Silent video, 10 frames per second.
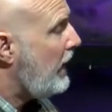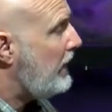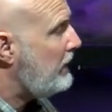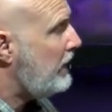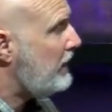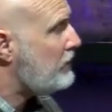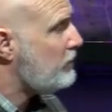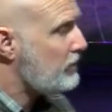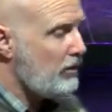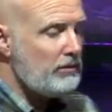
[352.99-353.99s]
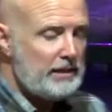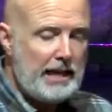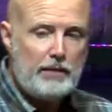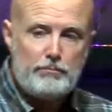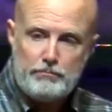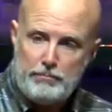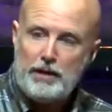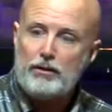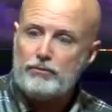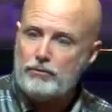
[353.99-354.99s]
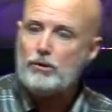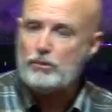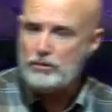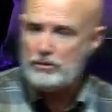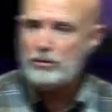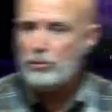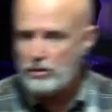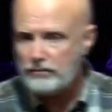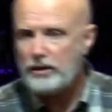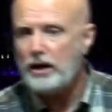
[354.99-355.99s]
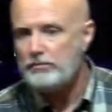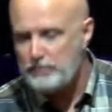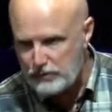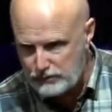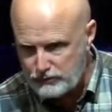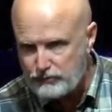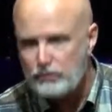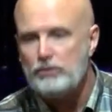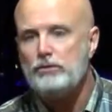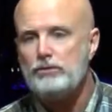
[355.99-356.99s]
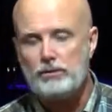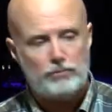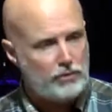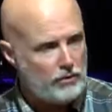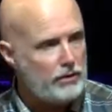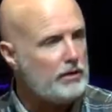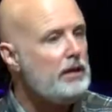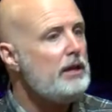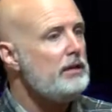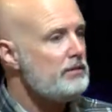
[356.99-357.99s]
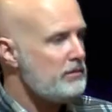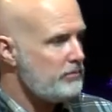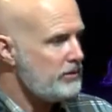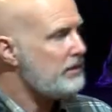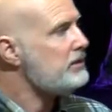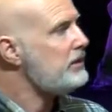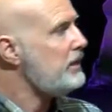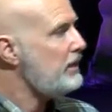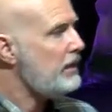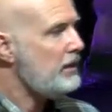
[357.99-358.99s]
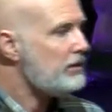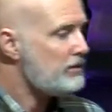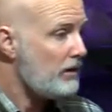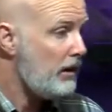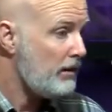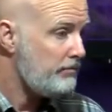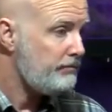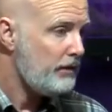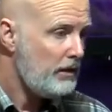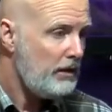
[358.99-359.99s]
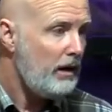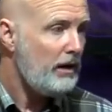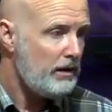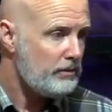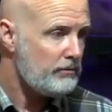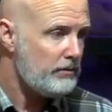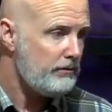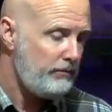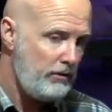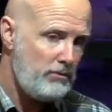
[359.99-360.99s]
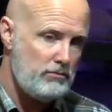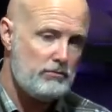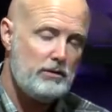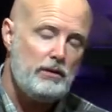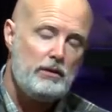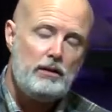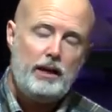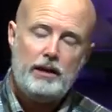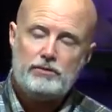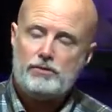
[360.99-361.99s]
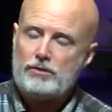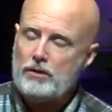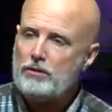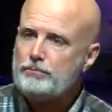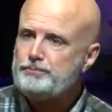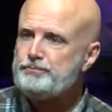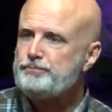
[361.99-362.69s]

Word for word: And, and as a result, they bear fruit. The word of God bears fruit, some 30, some 60, some 100 fold. And so